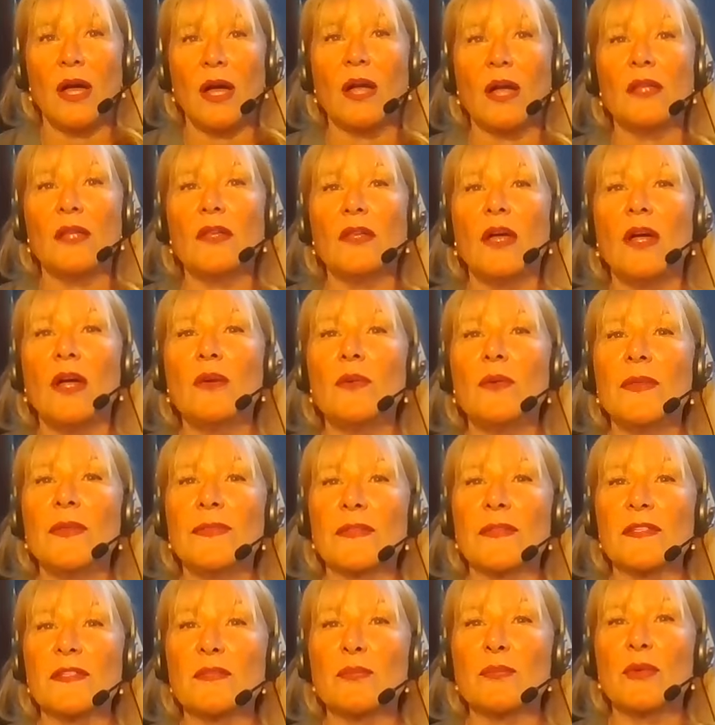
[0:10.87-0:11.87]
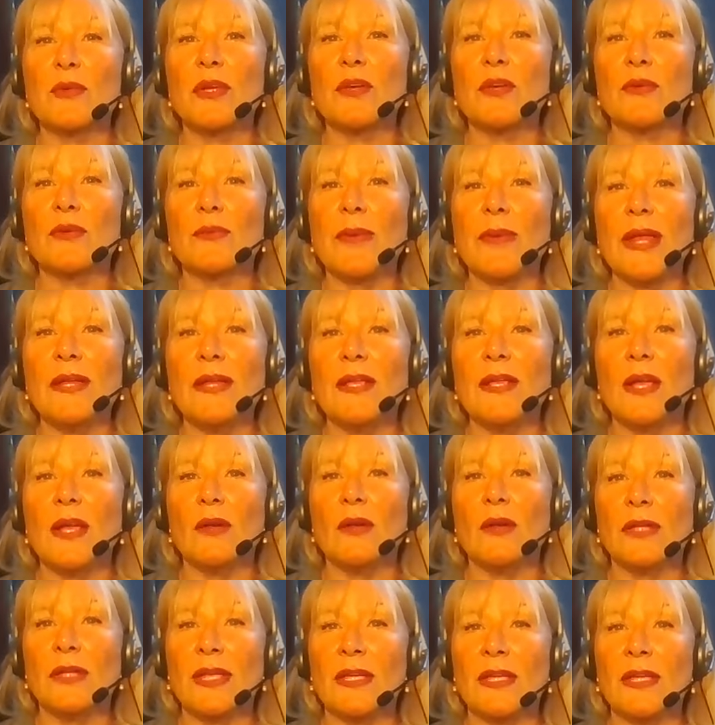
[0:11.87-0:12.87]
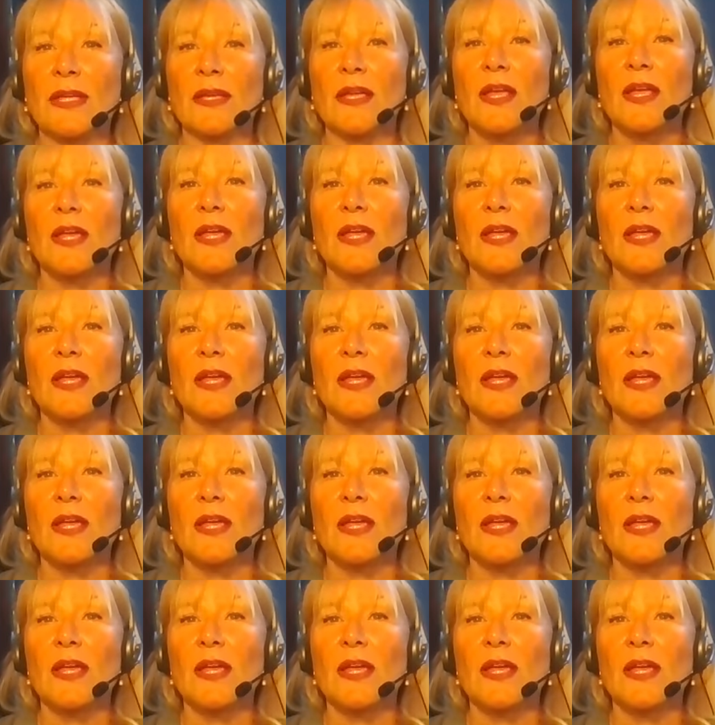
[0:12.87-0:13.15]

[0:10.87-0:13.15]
along with the Spreaker radio link.